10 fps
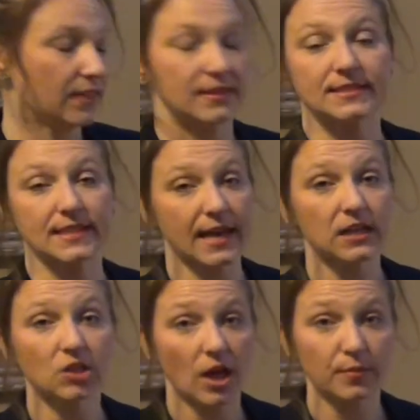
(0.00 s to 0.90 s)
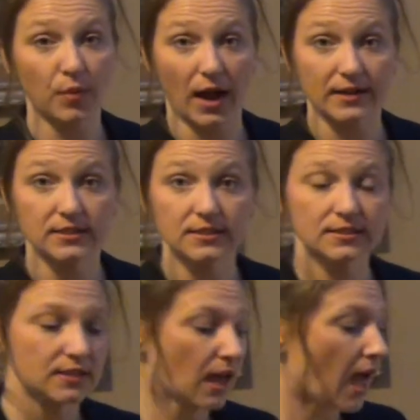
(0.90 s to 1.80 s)
These take a lot of
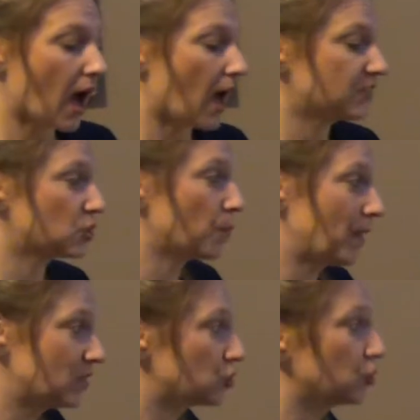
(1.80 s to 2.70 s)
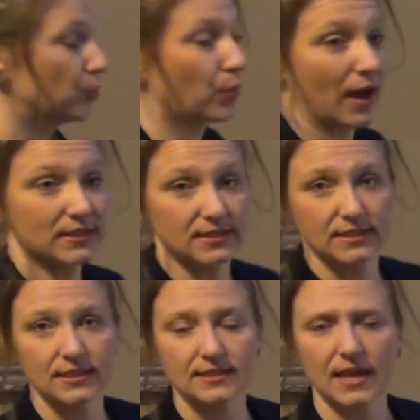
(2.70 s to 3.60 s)
practice, so make sure you practice these,